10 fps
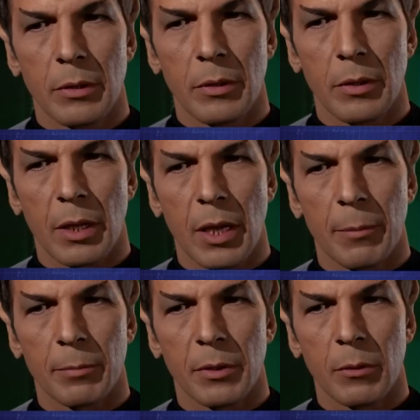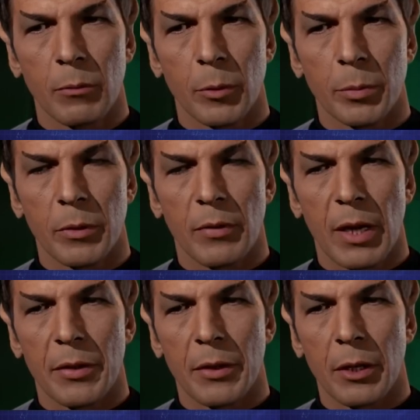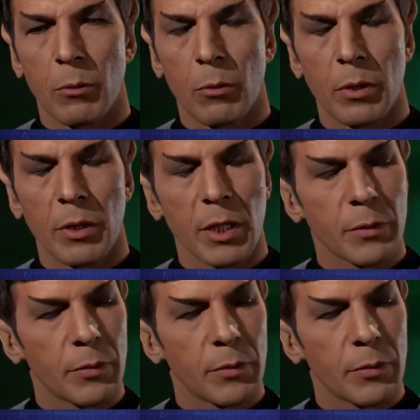This also explains why some of the men wear